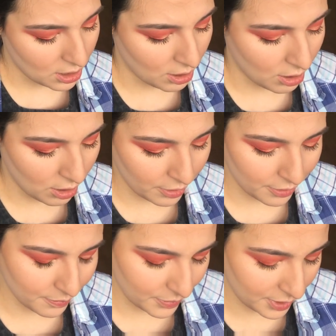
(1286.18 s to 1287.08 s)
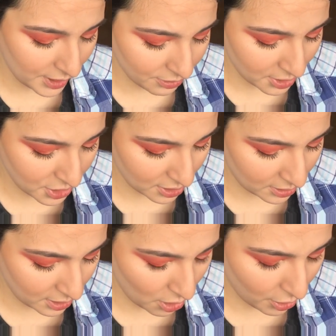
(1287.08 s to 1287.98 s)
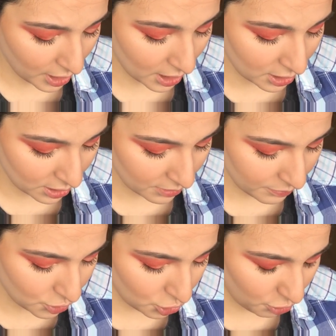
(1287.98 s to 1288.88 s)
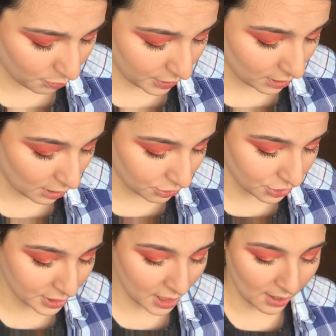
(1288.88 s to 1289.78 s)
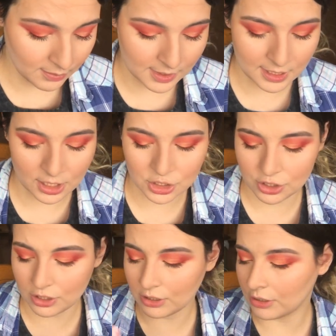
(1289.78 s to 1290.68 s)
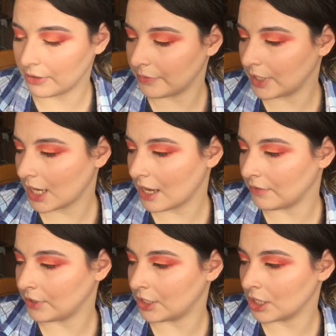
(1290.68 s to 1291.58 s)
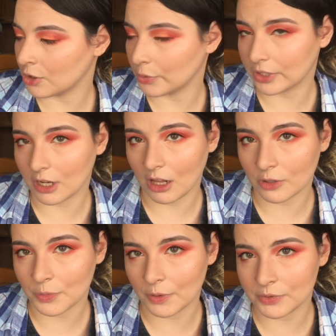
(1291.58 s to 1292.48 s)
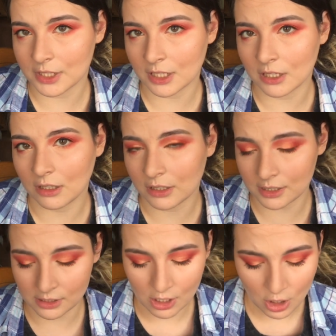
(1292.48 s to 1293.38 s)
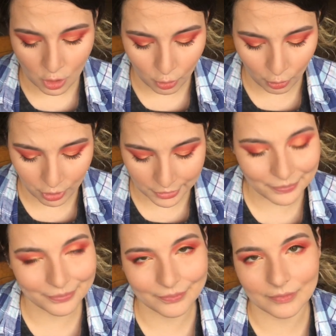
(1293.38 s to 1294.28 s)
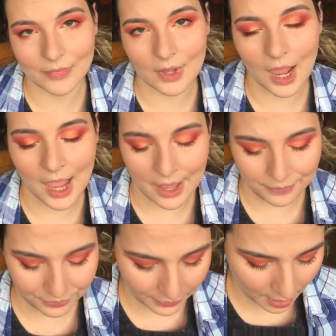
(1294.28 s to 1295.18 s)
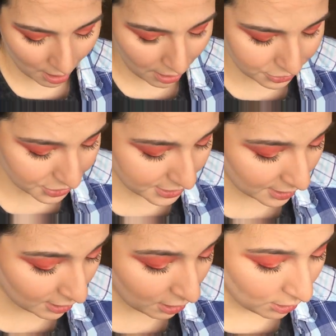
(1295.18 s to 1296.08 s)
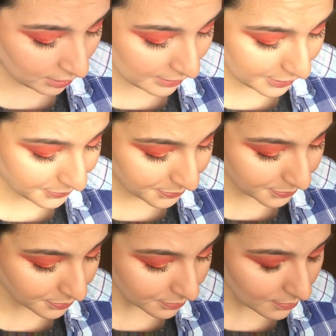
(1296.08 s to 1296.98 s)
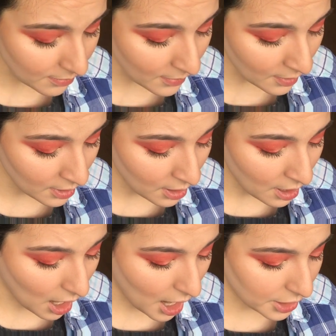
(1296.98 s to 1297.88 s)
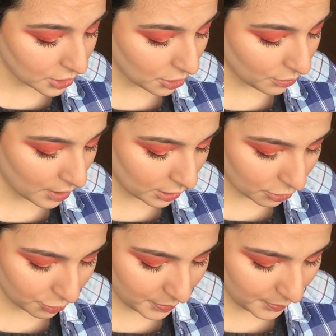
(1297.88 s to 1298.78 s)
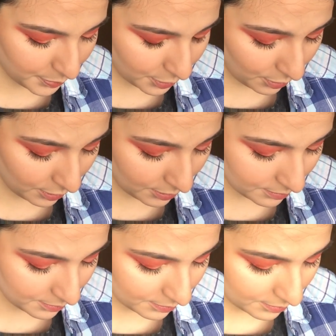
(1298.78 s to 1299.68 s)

Uh, theoretically, you can dupe the color schemes that uh, they have here with Colourpop singles or other singles. I know a lot of people